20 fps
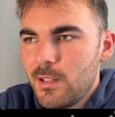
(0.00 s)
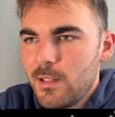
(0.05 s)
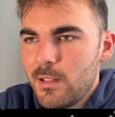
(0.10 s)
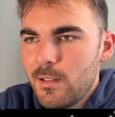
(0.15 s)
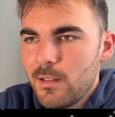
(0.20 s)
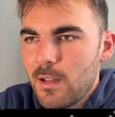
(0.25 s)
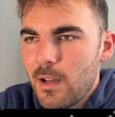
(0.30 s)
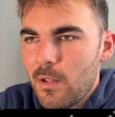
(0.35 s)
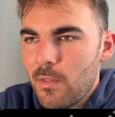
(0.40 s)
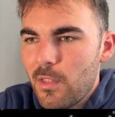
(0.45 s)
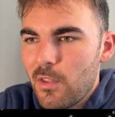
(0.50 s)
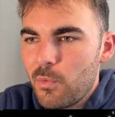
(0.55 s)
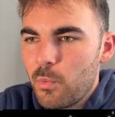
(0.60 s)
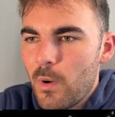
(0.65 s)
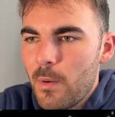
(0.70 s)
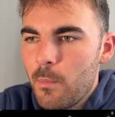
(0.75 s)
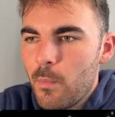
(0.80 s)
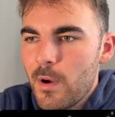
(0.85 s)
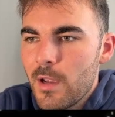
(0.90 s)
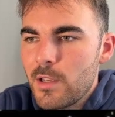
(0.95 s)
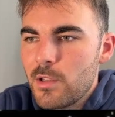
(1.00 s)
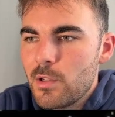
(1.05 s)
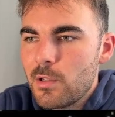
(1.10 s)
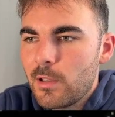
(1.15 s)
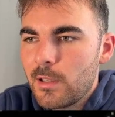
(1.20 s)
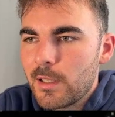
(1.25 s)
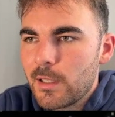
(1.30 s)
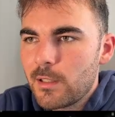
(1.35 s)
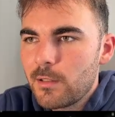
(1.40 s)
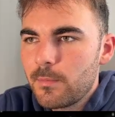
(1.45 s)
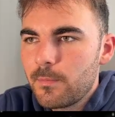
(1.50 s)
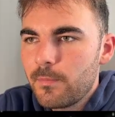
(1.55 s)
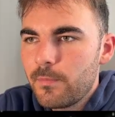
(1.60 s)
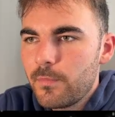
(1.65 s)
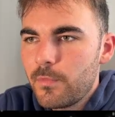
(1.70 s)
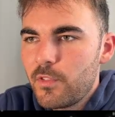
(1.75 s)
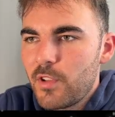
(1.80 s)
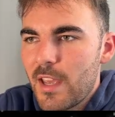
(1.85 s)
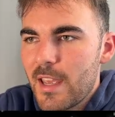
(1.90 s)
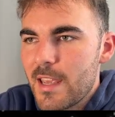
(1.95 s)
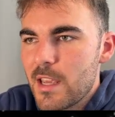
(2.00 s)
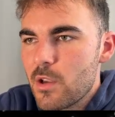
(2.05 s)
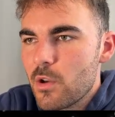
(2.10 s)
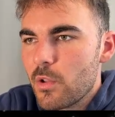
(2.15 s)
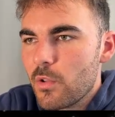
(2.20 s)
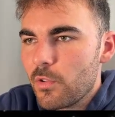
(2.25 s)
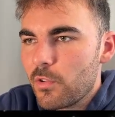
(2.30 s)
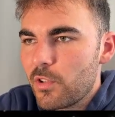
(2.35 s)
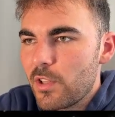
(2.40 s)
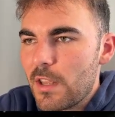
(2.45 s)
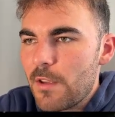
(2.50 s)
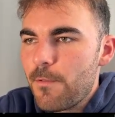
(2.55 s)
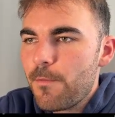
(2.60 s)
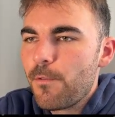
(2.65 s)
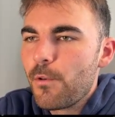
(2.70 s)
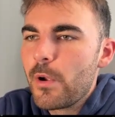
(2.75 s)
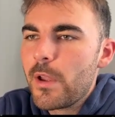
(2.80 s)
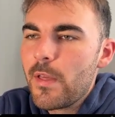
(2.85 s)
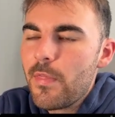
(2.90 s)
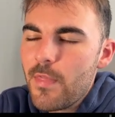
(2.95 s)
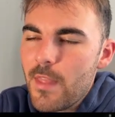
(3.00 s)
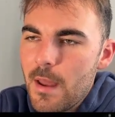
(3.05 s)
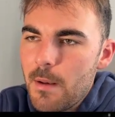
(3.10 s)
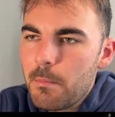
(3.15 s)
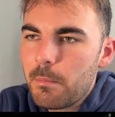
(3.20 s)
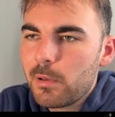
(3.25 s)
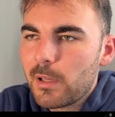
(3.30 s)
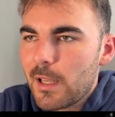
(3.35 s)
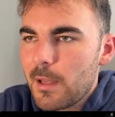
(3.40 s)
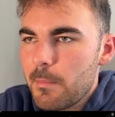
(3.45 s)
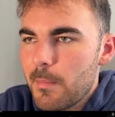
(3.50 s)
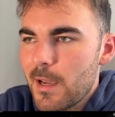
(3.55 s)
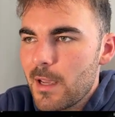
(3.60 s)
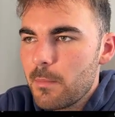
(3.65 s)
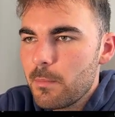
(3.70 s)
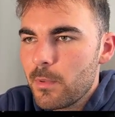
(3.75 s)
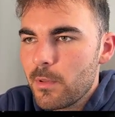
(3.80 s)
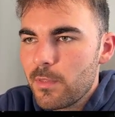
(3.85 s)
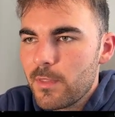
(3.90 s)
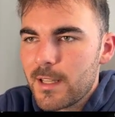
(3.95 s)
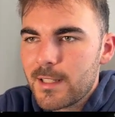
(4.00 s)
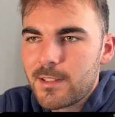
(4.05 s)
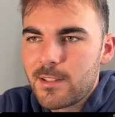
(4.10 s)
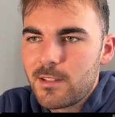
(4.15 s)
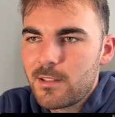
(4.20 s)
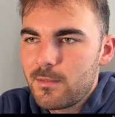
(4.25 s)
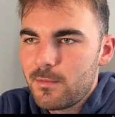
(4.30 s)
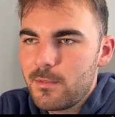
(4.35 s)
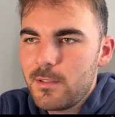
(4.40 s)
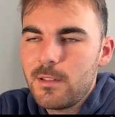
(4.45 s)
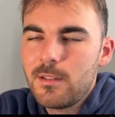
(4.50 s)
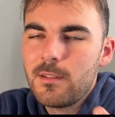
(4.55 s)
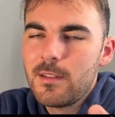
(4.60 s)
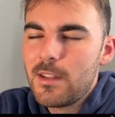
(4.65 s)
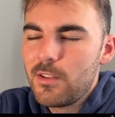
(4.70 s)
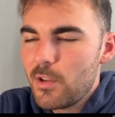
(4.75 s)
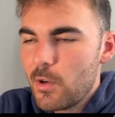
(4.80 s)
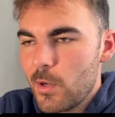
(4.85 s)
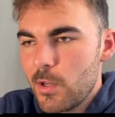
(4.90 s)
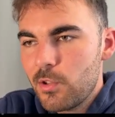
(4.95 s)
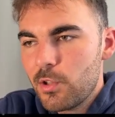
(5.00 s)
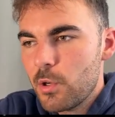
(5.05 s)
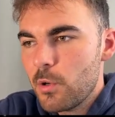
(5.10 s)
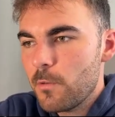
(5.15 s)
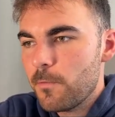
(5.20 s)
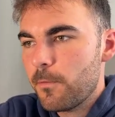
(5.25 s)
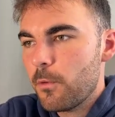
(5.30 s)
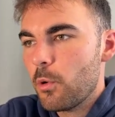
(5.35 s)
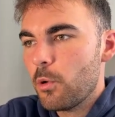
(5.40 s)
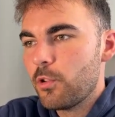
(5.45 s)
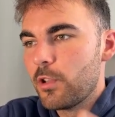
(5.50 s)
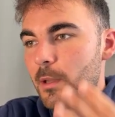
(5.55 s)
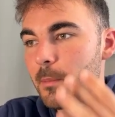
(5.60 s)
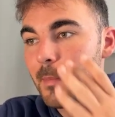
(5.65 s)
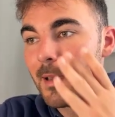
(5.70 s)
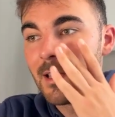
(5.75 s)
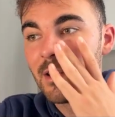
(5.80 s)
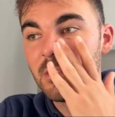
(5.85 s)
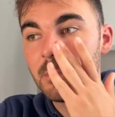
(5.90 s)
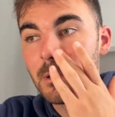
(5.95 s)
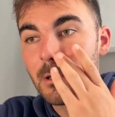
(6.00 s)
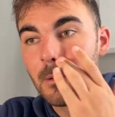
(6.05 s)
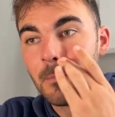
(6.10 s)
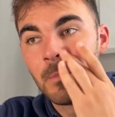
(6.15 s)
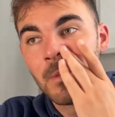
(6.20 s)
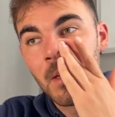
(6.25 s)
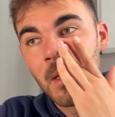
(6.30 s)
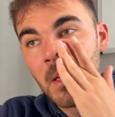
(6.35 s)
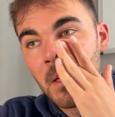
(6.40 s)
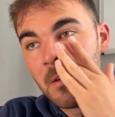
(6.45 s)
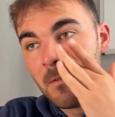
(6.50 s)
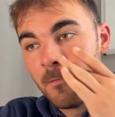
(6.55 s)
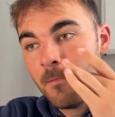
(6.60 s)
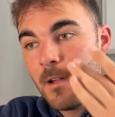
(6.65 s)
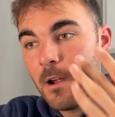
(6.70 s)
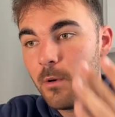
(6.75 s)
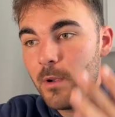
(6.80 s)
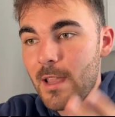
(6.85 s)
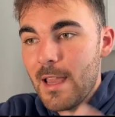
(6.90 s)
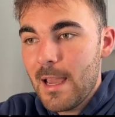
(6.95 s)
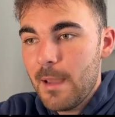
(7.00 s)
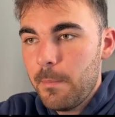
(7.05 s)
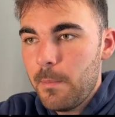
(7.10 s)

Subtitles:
Oh, there's one where you like take on c3 and then play mate, but there's only two forcing mates. But very happy